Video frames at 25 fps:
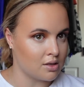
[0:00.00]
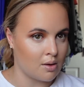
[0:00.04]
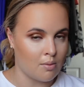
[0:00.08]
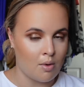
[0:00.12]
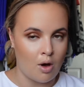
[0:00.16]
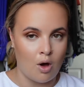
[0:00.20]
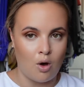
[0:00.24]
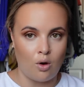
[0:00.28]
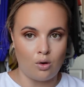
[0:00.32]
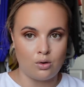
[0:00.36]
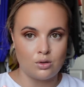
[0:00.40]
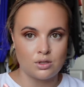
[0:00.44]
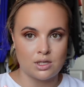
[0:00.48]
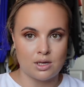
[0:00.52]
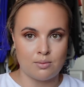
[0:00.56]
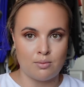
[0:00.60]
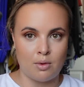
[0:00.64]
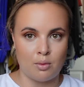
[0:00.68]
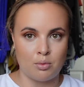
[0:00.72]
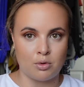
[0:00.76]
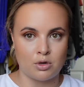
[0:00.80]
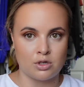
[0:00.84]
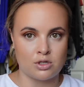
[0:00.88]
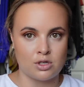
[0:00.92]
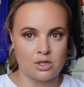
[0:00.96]
I'm holding
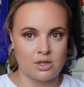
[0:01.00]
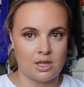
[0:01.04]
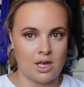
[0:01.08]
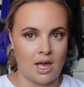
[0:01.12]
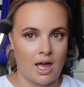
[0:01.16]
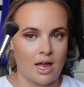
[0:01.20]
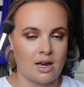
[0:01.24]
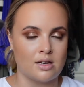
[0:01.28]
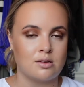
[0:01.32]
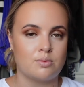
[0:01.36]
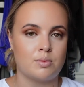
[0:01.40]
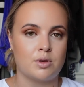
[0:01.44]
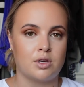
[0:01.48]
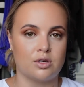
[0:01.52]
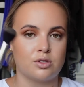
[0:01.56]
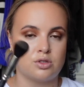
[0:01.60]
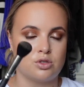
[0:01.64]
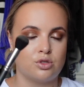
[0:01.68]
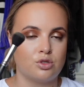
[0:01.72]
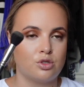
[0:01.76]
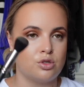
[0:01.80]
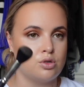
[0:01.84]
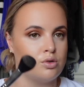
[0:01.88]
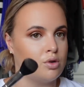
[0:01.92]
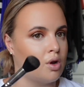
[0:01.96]
my brush at the end because
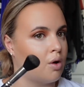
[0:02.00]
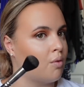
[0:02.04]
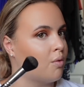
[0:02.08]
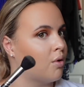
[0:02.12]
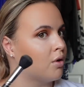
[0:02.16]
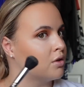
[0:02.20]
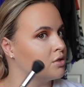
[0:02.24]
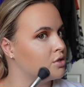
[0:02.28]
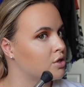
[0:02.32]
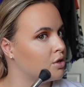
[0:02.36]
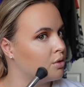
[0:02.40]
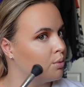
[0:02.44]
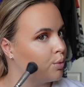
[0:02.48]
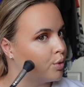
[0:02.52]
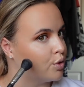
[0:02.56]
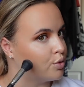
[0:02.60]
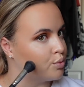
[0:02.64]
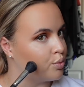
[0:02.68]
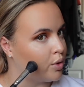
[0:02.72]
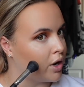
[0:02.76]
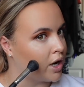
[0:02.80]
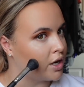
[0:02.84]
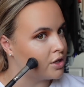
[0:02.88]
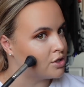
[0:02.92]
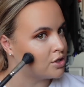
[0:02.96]
I do not want too much
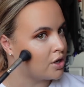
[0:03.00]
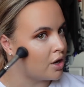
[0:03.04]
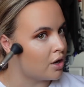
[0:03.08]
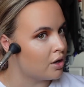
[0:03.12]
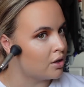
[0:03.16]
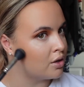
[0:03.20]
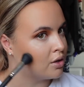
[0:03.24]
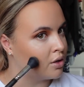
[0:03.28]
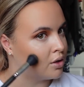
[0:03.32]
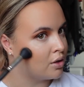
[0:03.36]
pressure.